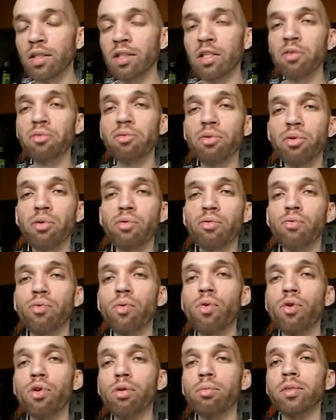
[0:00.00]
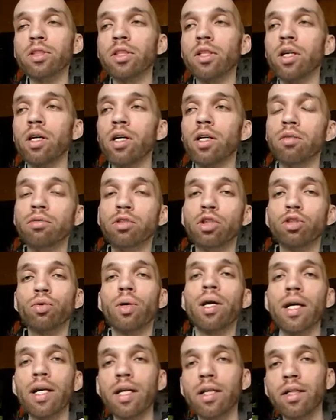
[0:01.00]
different forms of
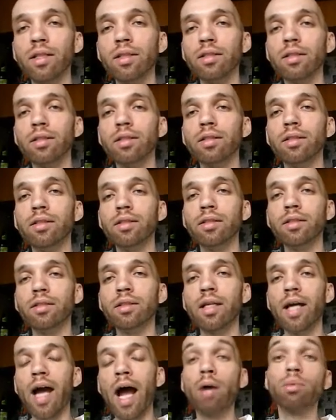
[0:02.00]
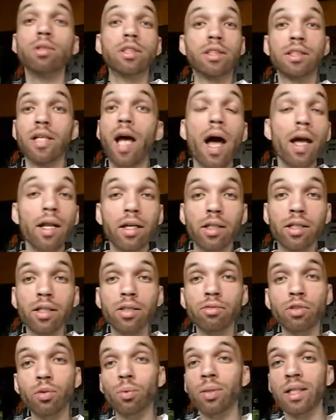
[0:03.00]
trade outside
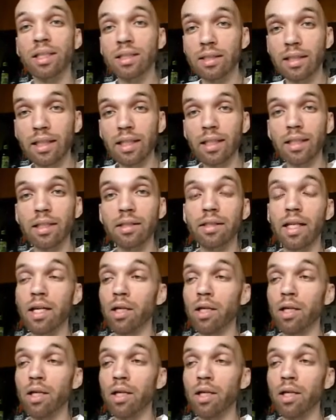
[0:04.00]
of USD.